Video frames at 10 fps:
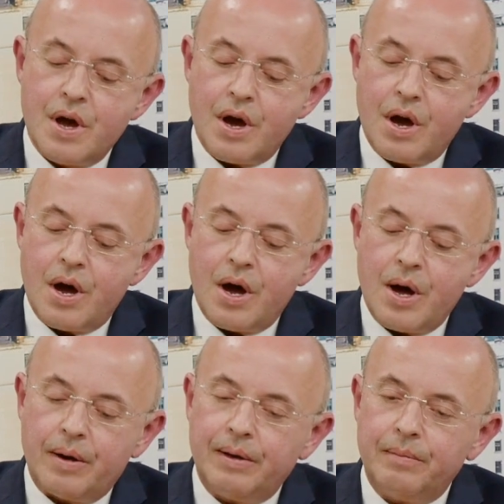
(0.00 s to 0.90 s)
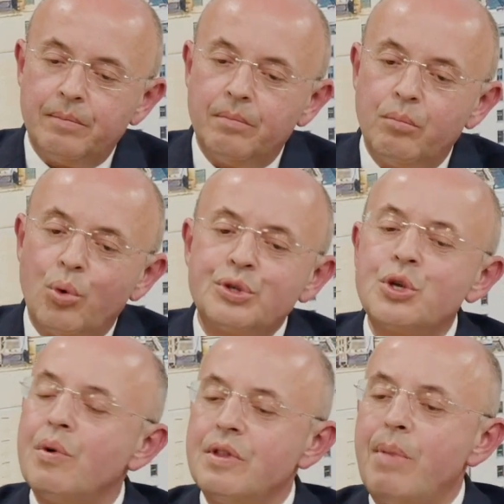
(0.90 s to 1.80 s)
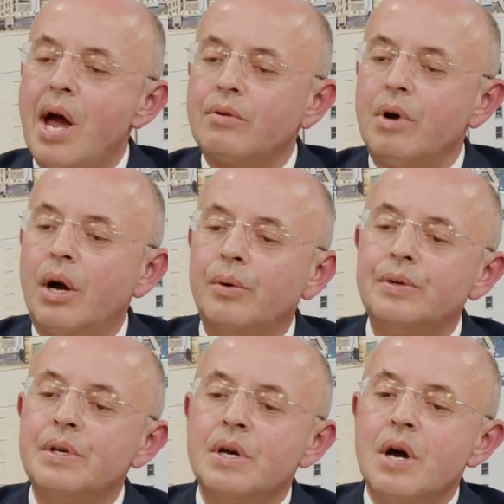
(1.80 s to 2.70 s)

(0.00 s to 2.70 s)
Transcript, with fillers: uh, more so in the background,